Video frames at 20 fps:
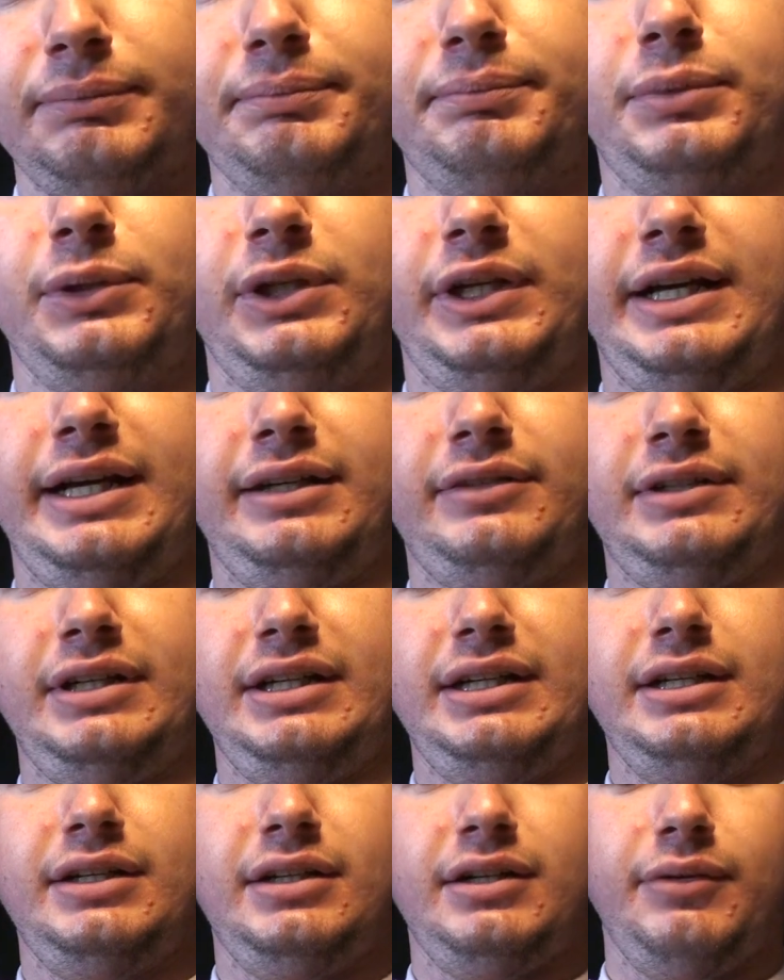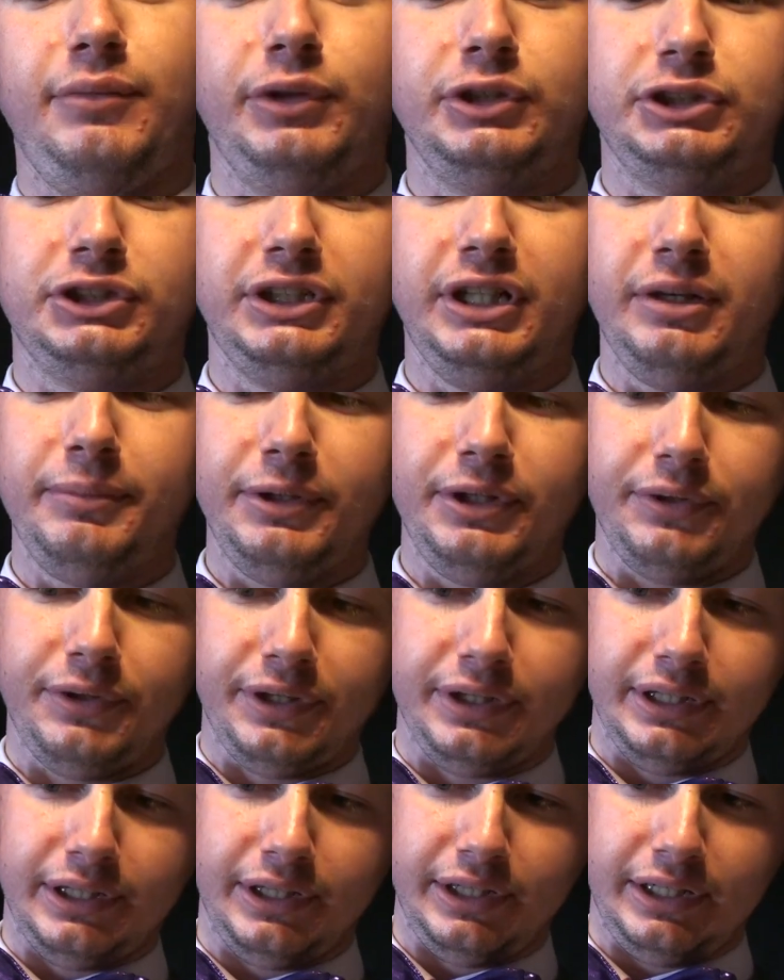Put your hand right here, and what you're going to be
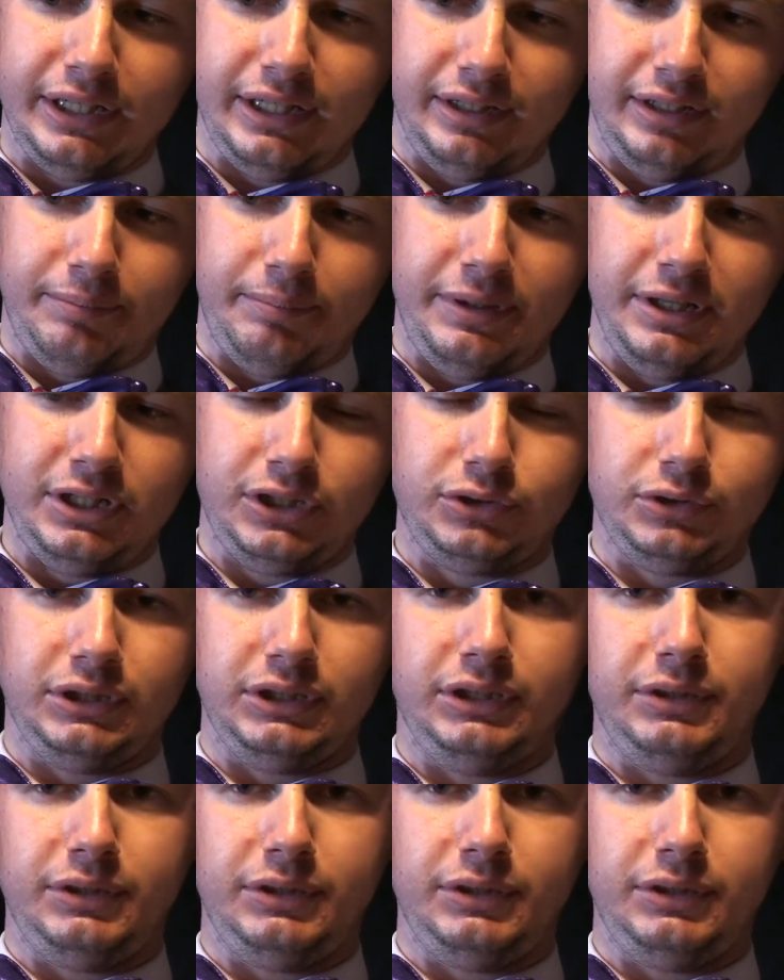doing, you, know, you got pinched,